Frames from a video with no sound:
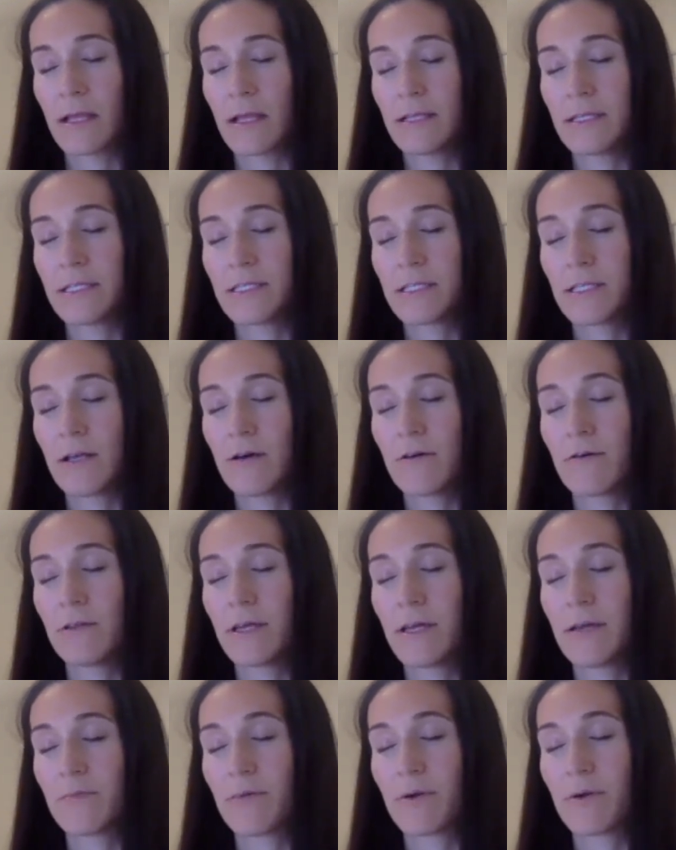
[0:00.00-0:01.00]
And
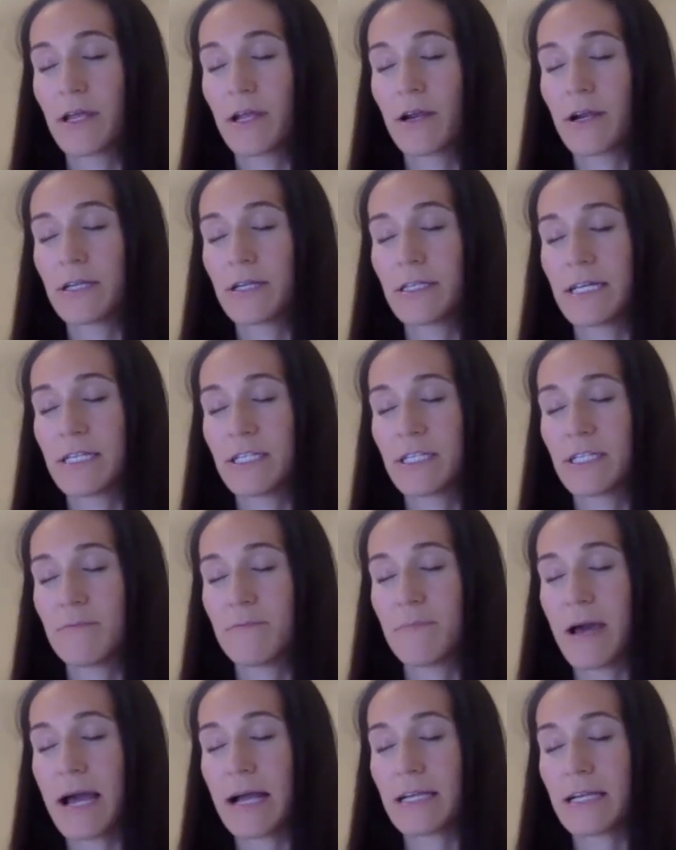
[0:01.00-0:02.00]
slowly bring your
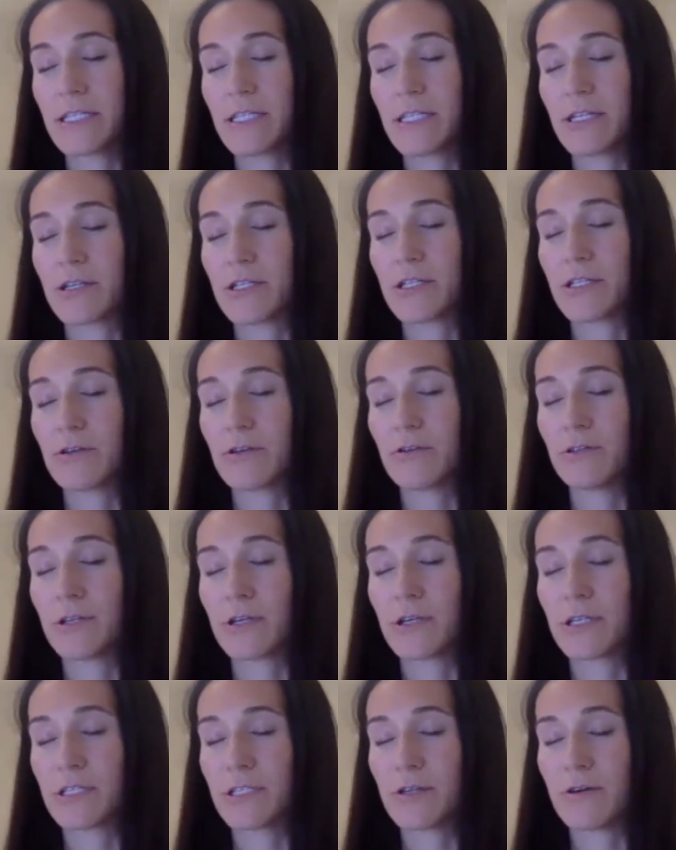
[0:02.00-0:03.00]
attention back to your
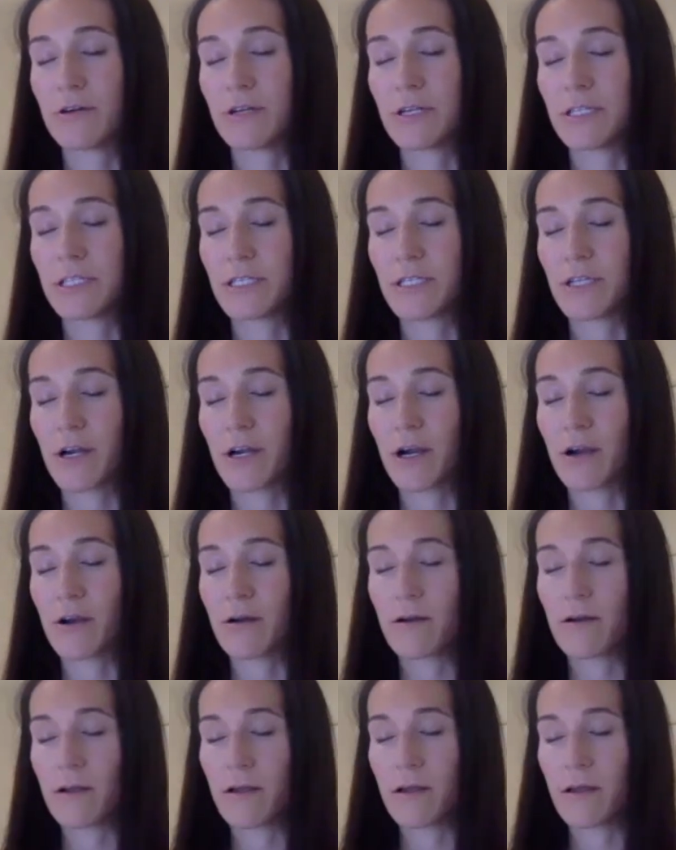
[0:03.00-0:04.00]
shoulders. Notice
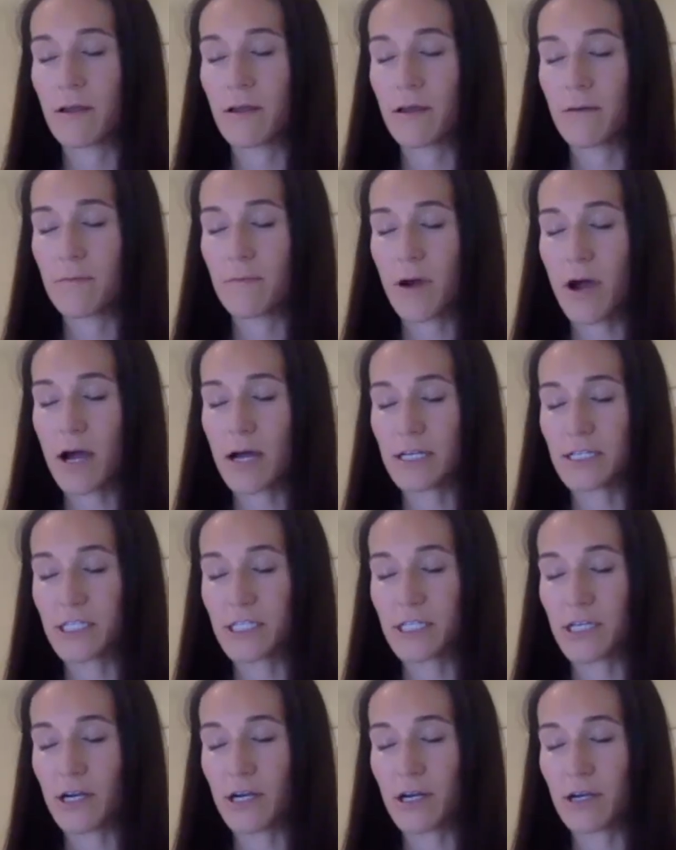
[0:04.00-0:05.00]
your
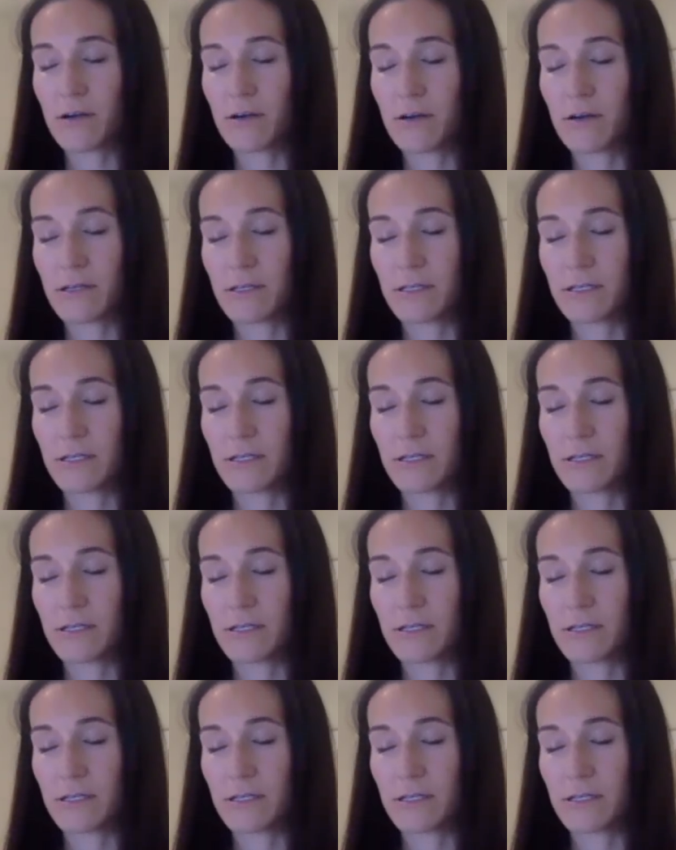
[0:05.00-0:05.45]
posture.